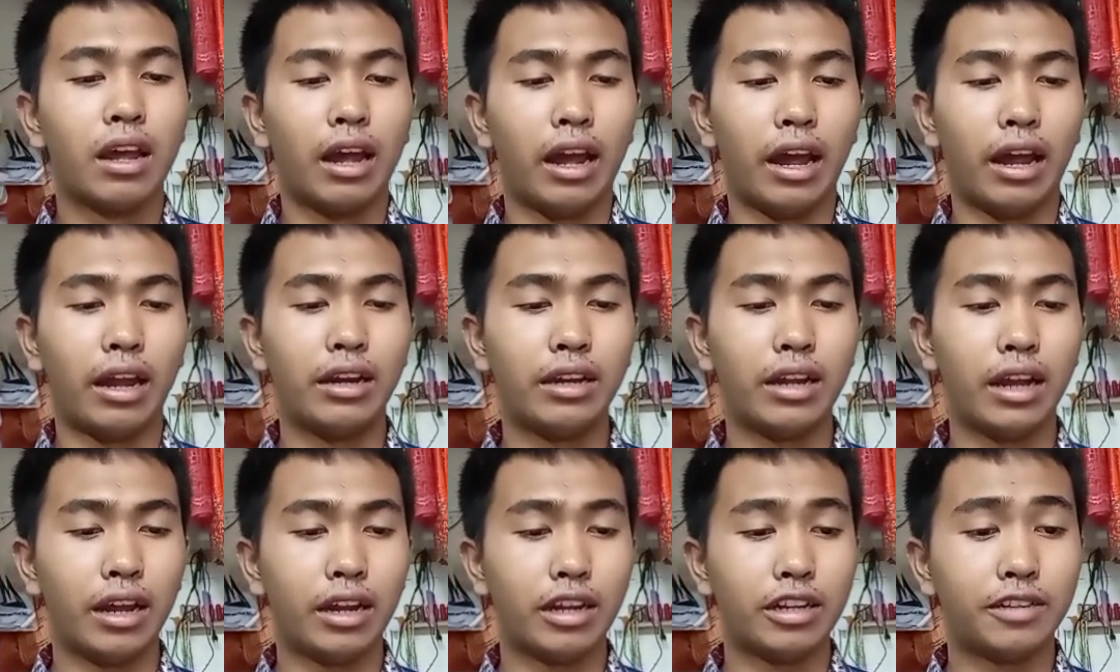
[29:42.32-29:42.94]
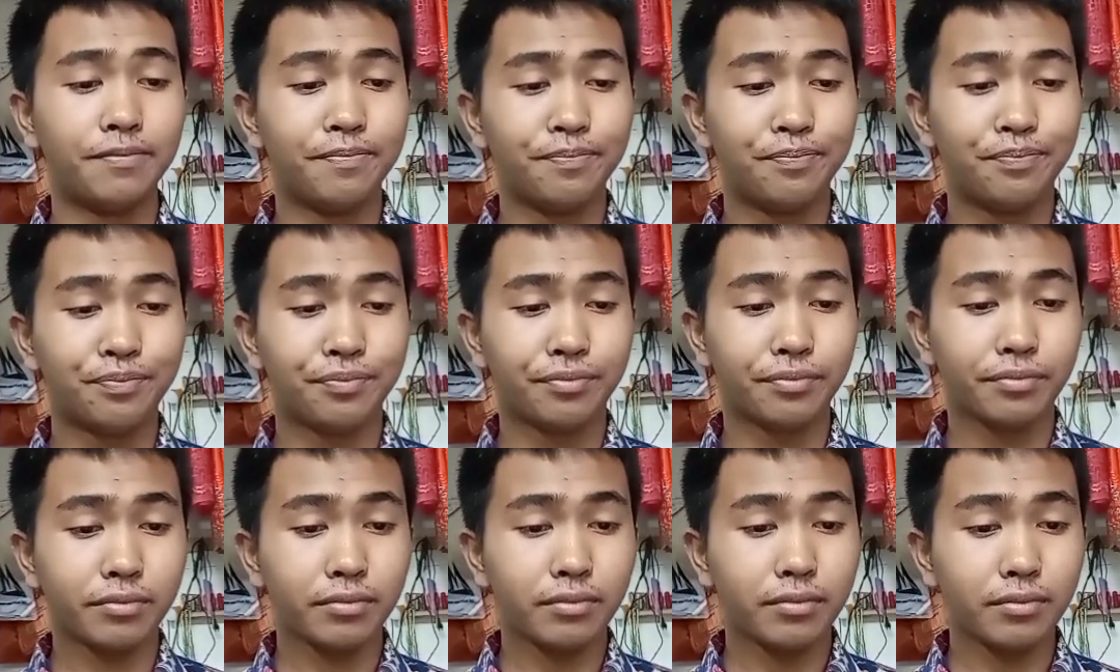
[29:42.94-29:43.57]
And then
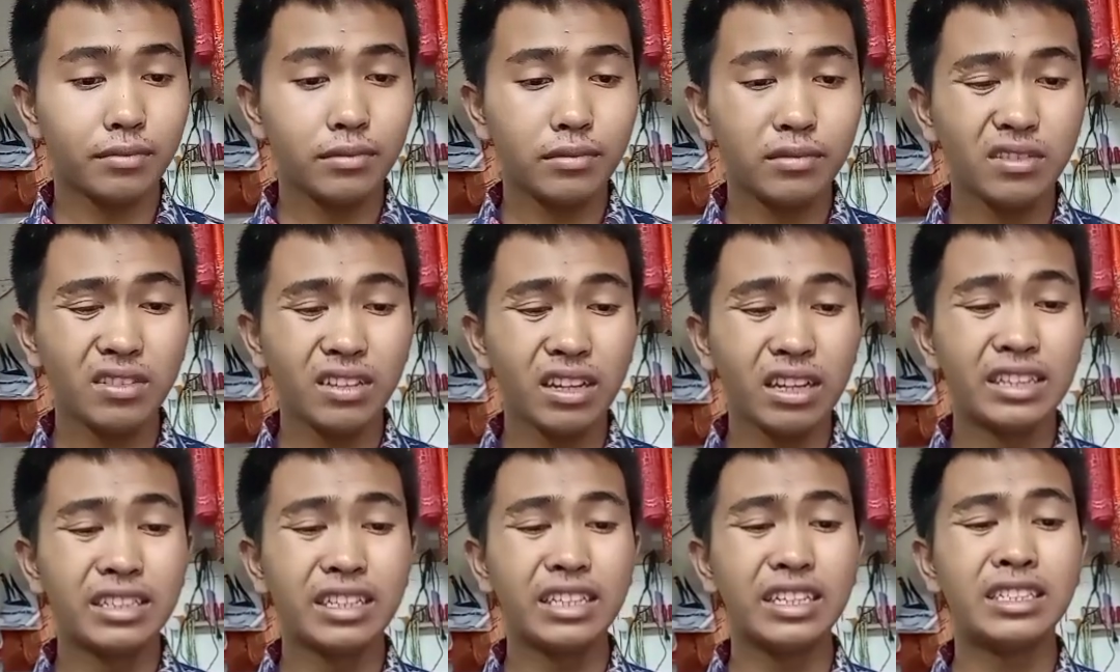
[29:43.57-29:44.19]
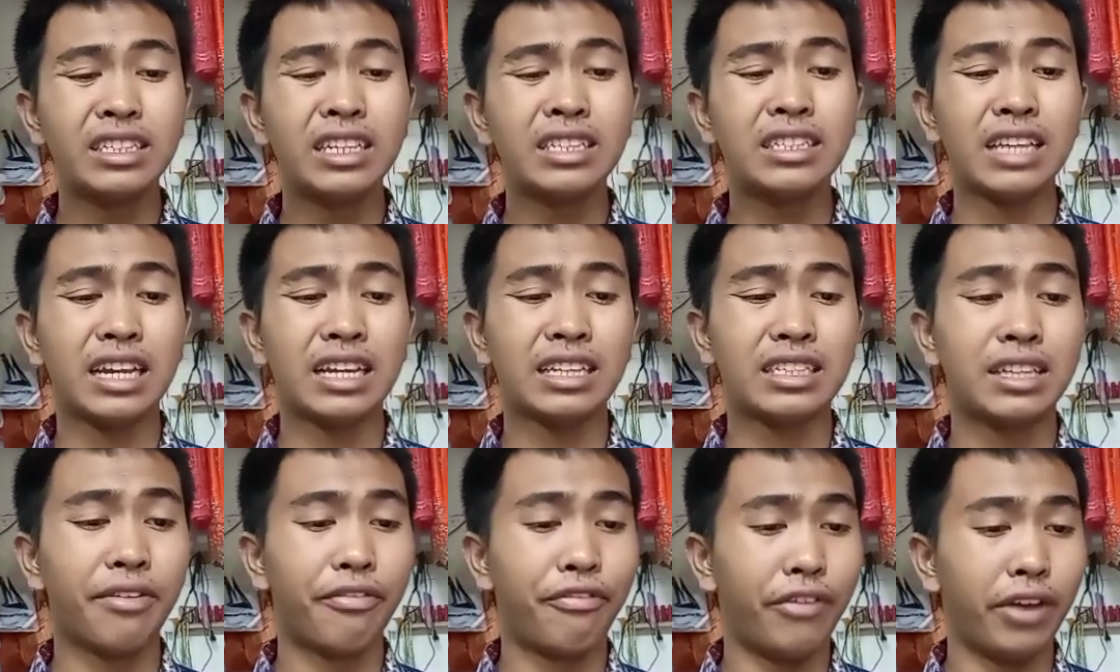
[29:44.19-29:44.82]
this is
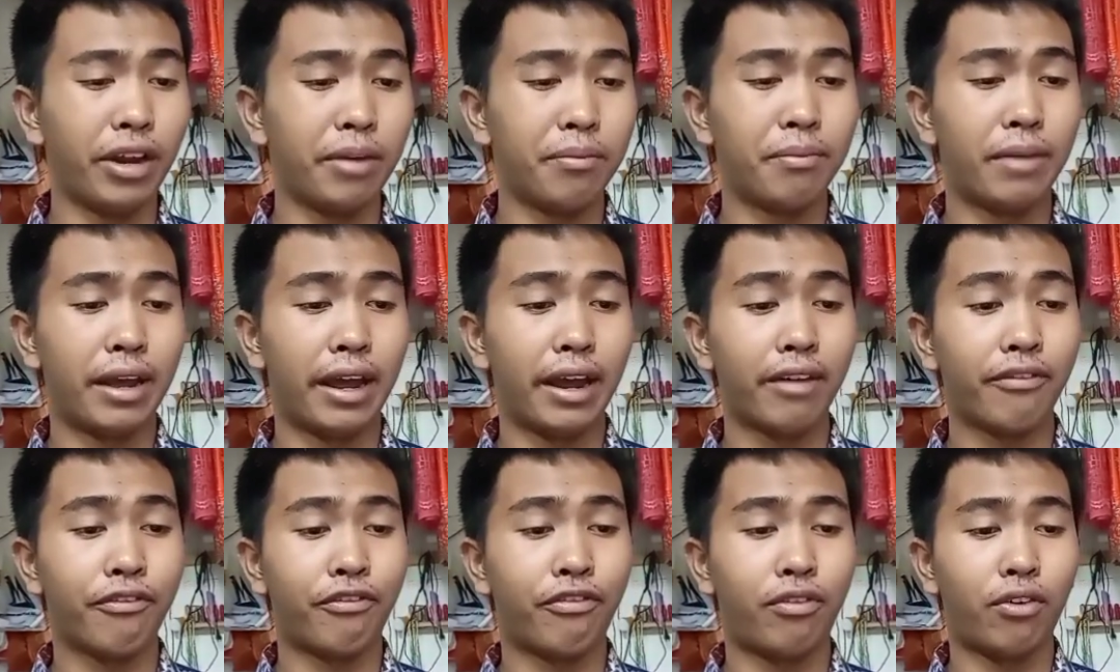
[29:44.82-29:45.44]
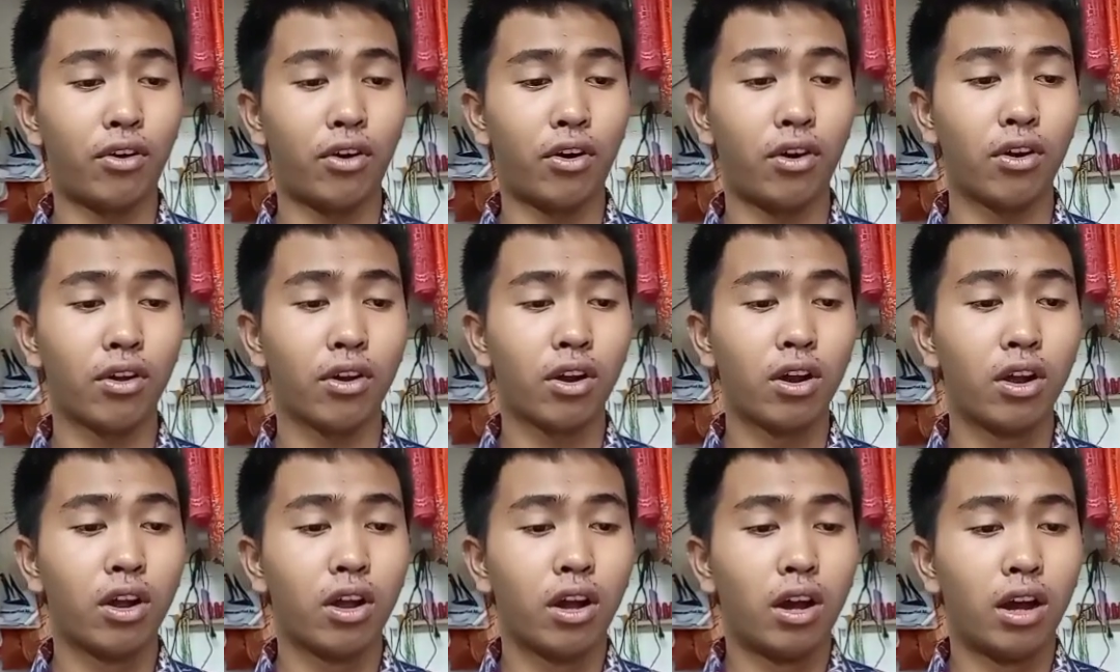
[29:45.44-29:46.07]
as the feedback
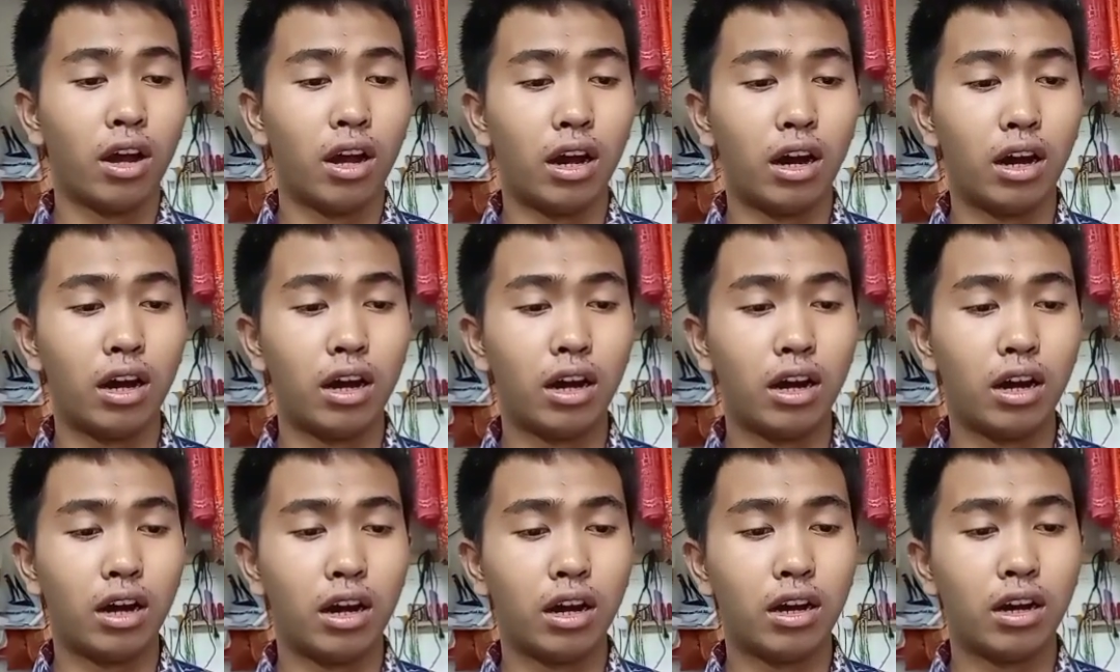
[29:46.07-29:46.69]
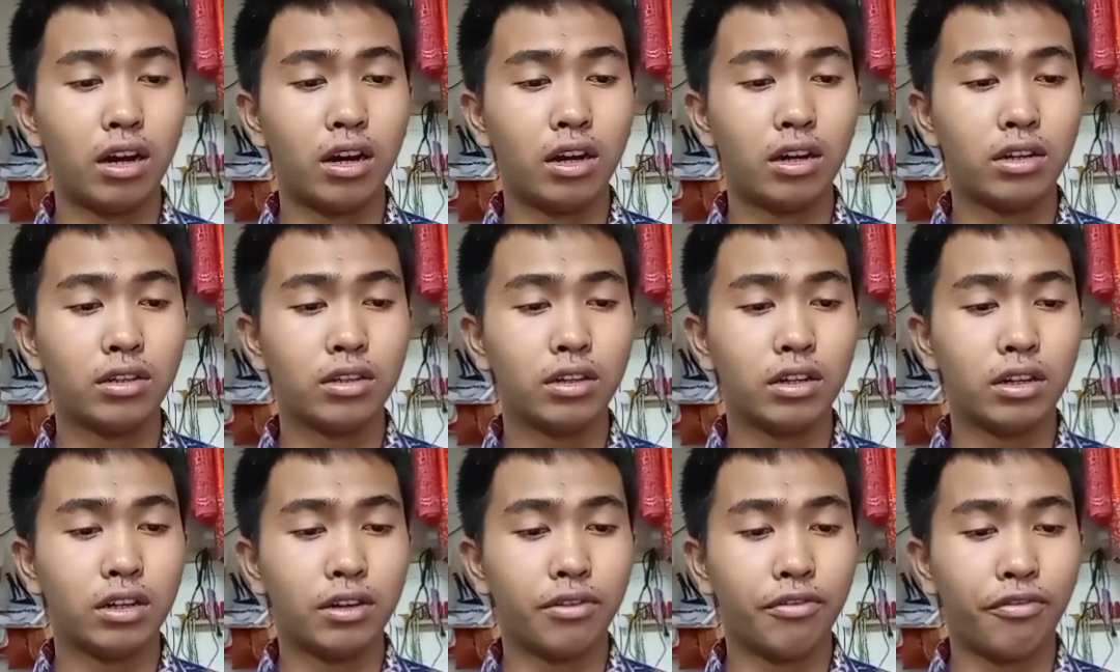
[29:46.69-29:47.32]
uh,
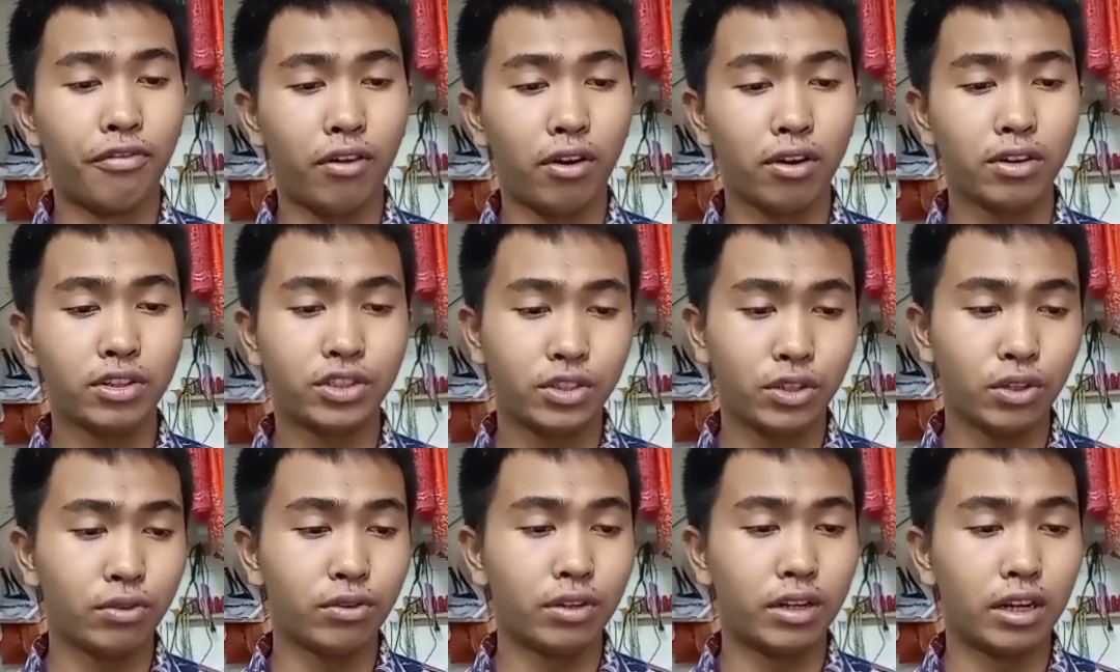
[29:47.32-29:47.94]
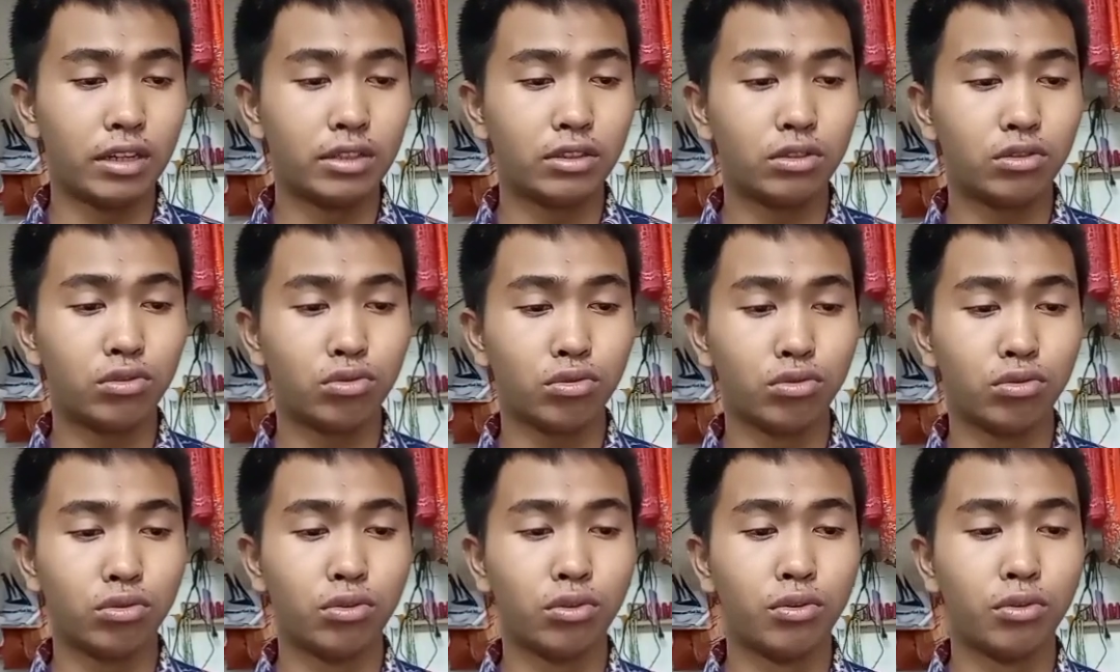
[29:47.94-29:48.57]
for student
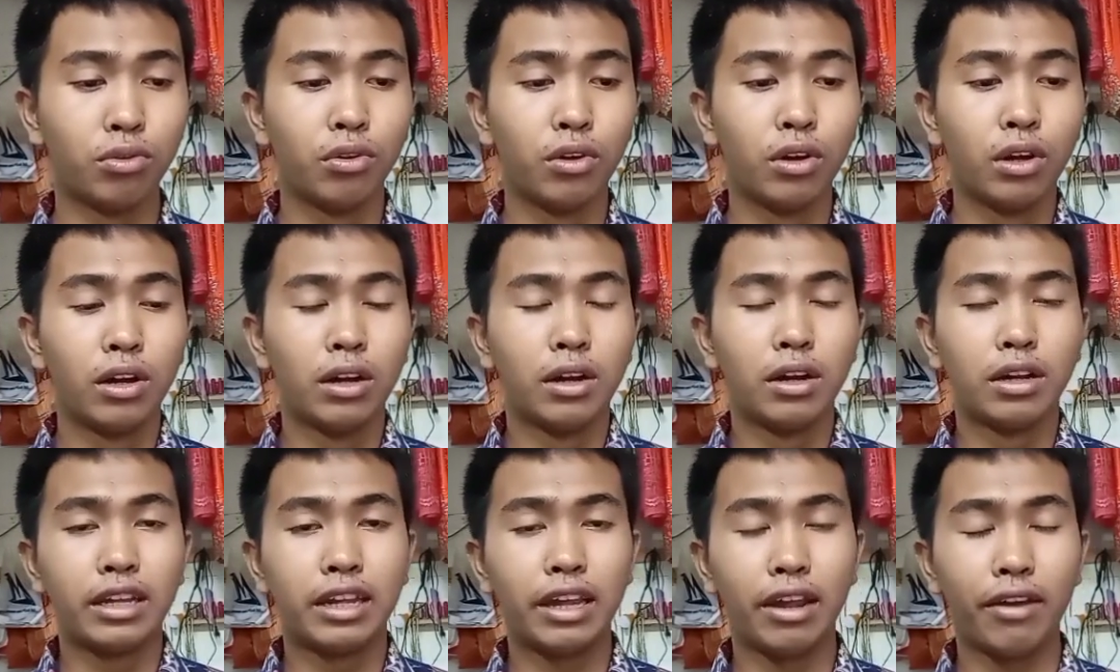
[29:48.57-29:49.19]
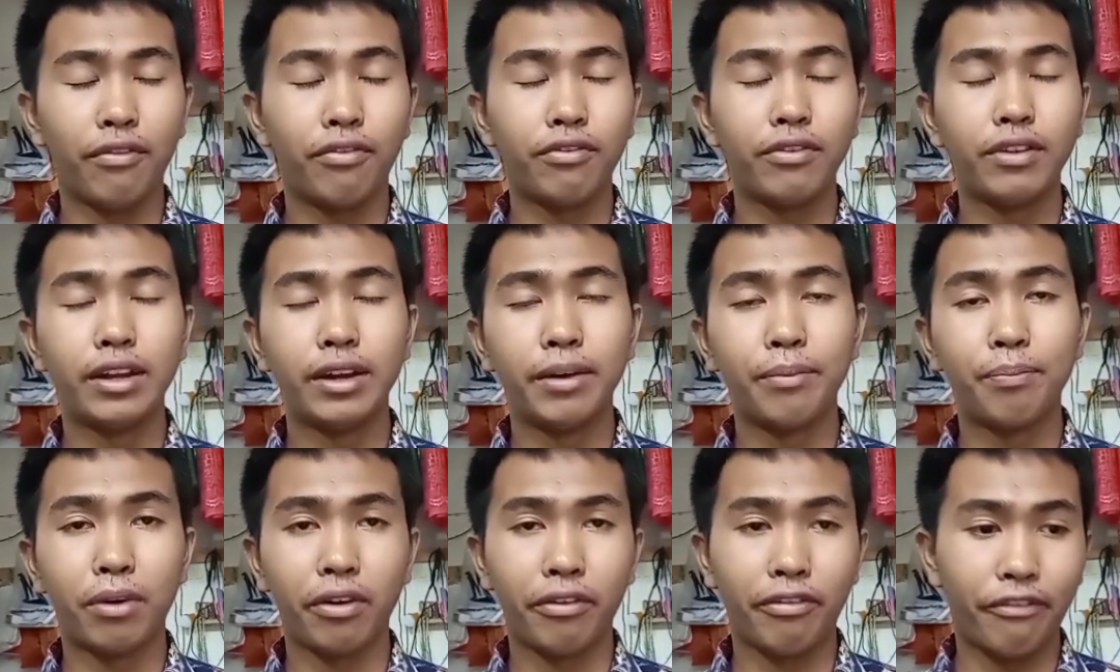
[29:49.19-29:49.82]
to give
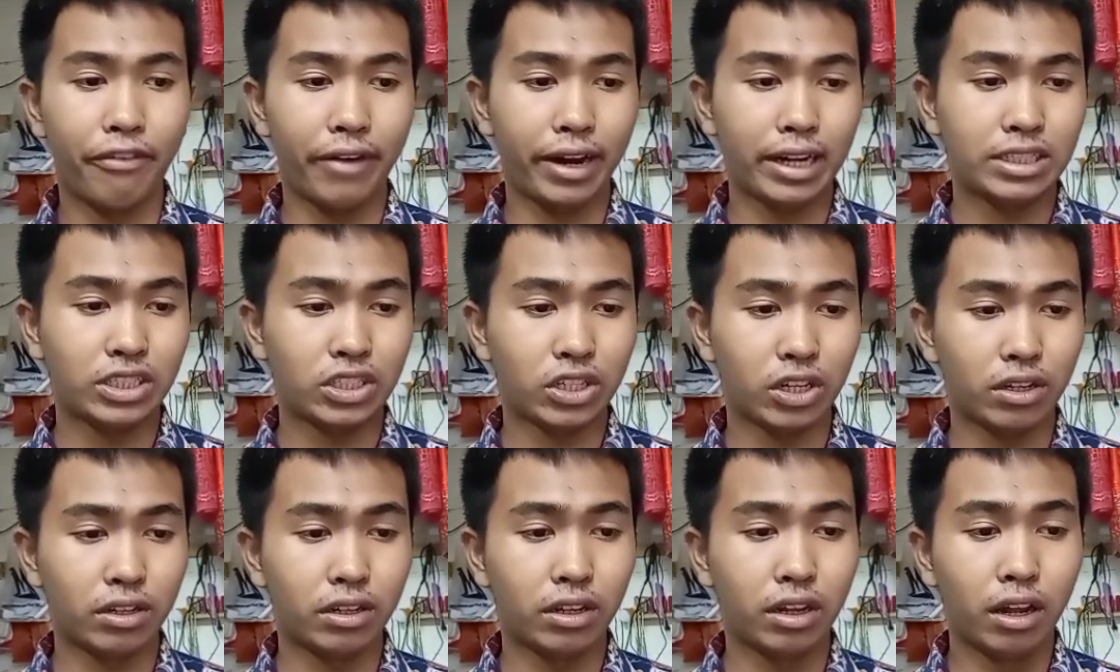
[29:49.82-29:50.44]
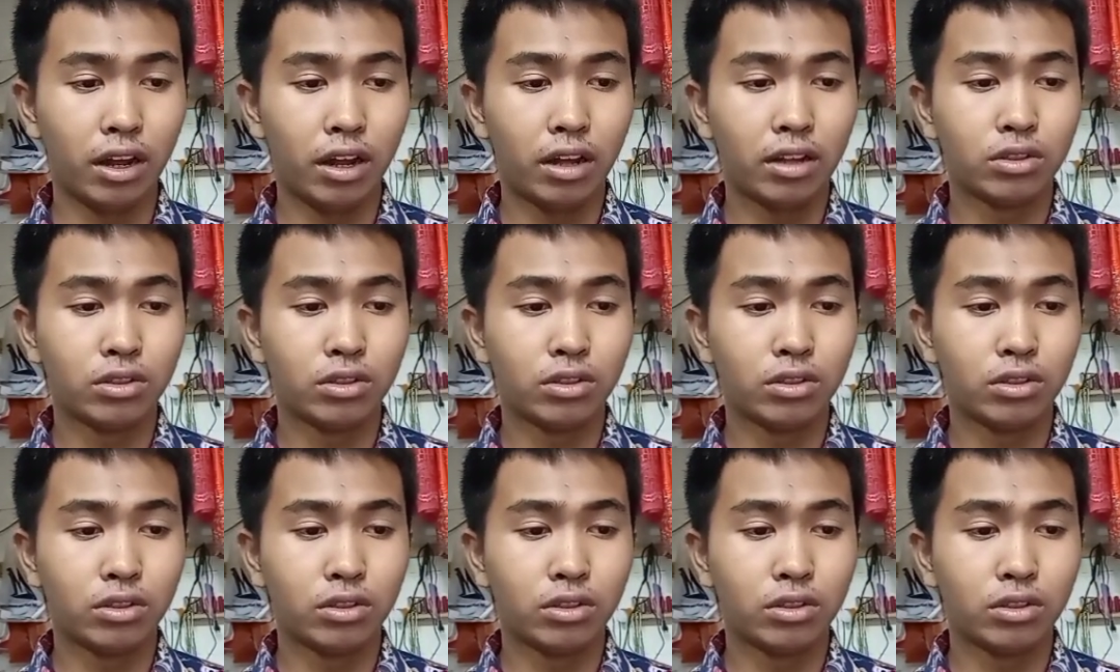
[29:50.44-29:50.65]
the perfection